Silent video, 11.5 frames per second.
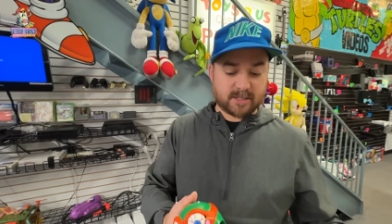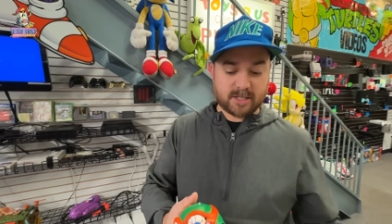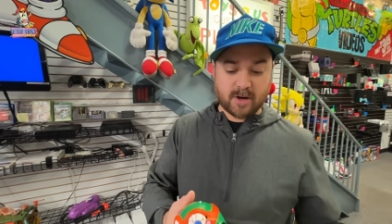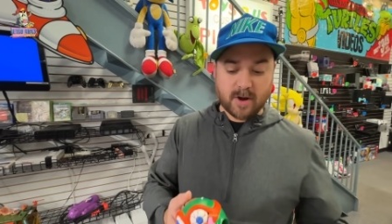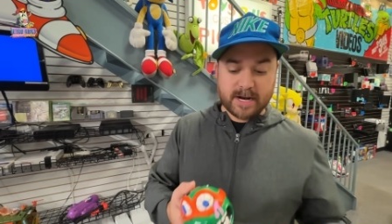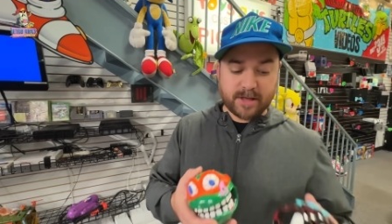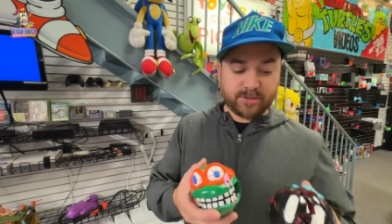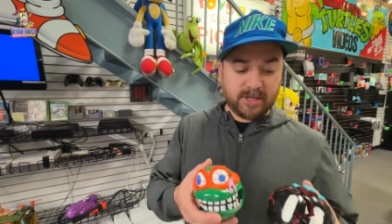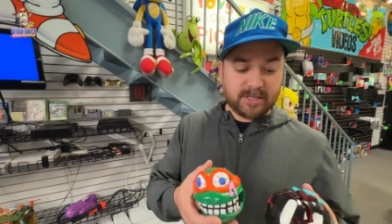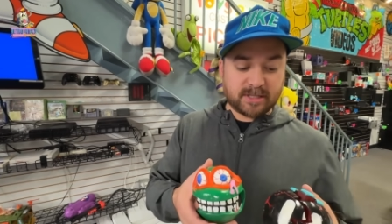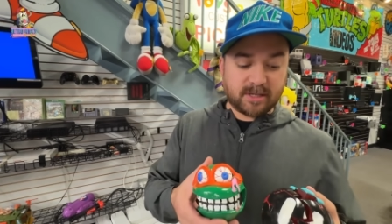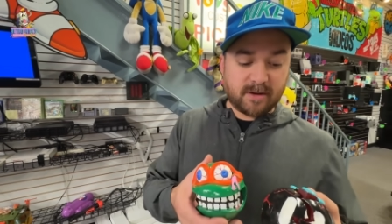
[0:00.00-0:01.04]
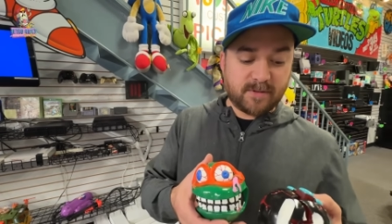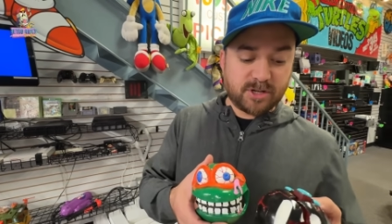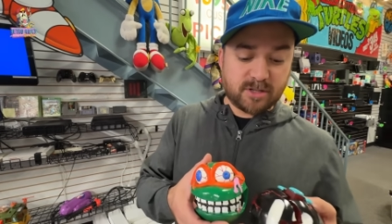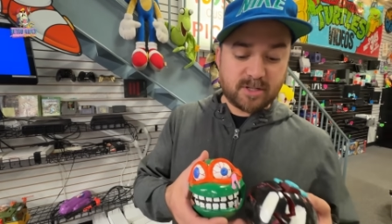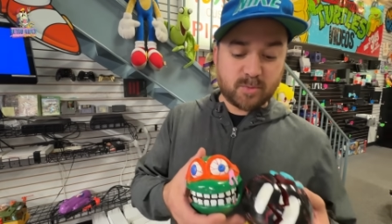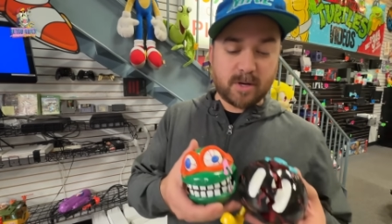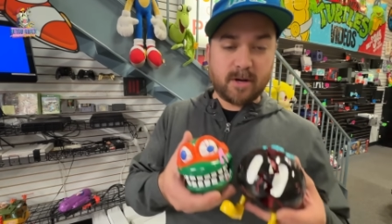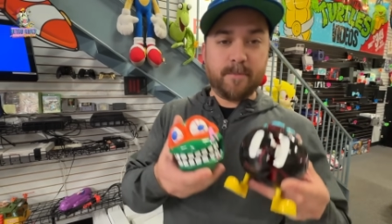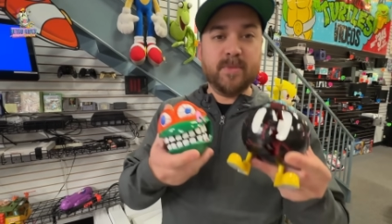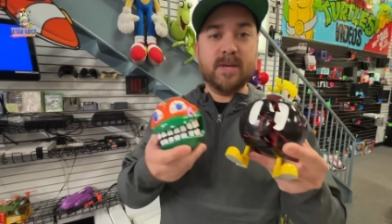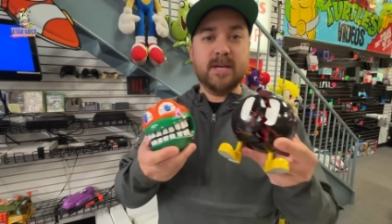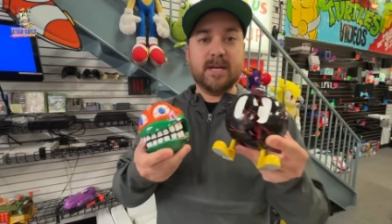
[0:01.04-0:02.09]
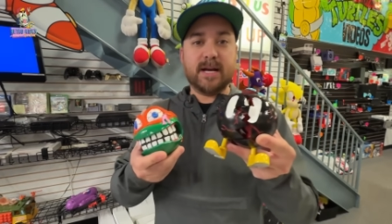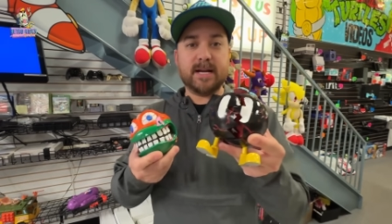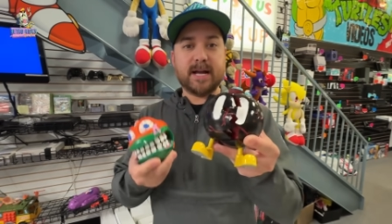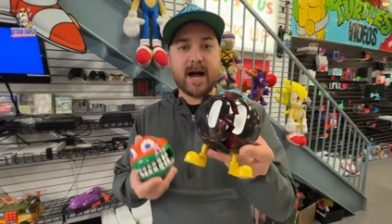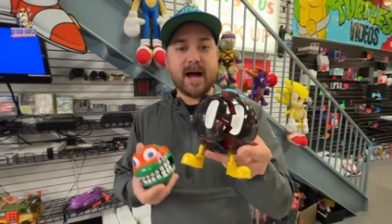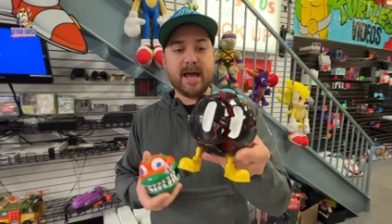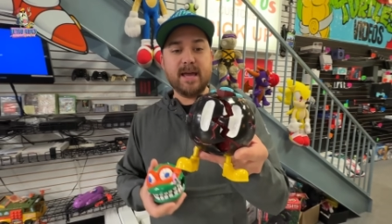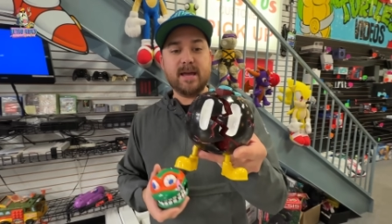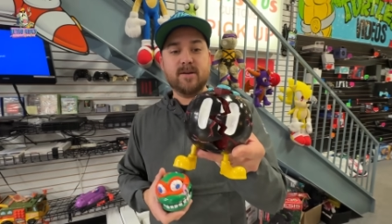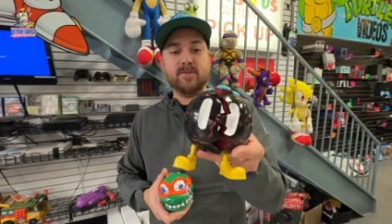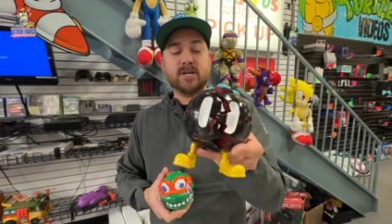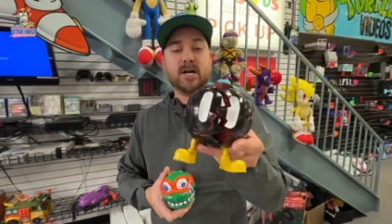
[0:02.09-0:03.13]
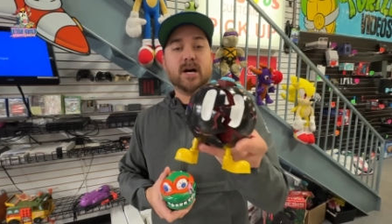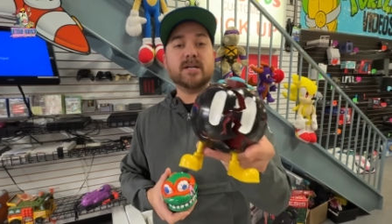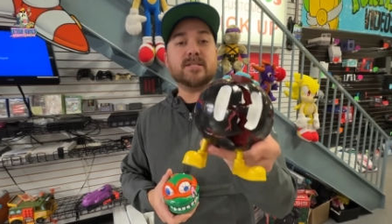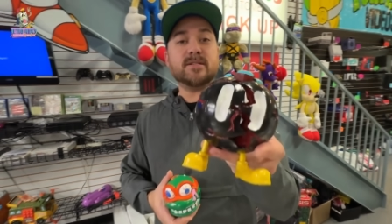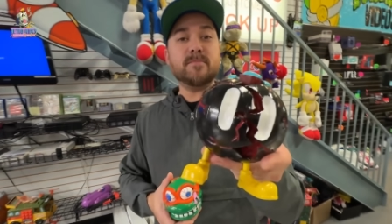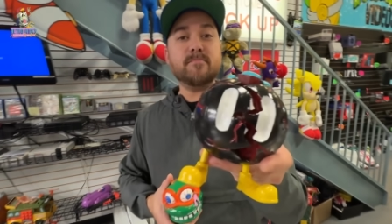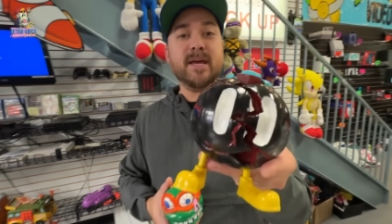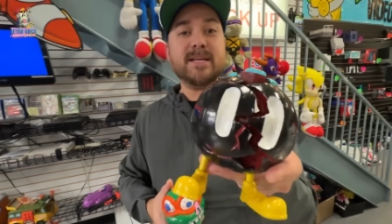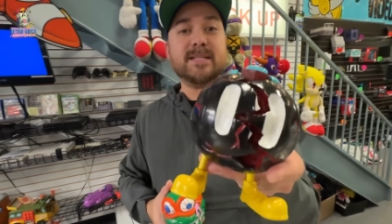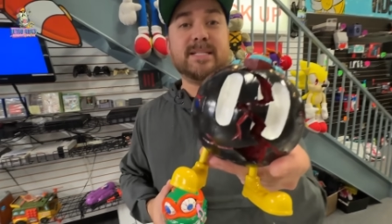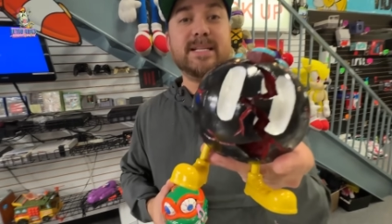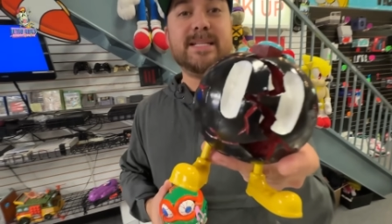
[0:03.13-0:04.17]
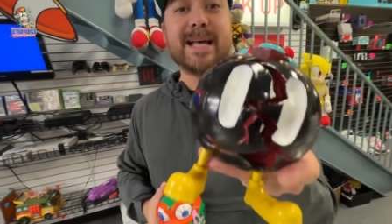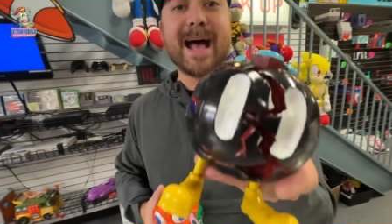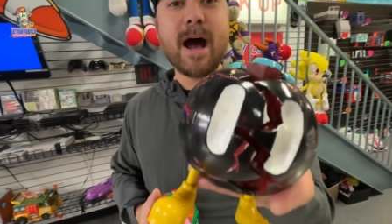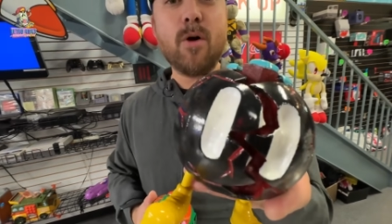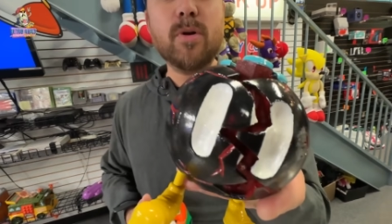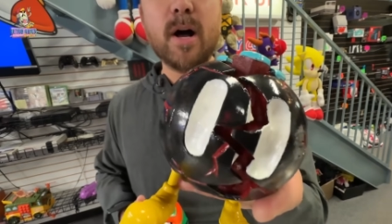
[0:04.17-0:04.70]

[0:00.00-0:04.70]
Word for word: So I got these at the convention as well. A guy custom makes these out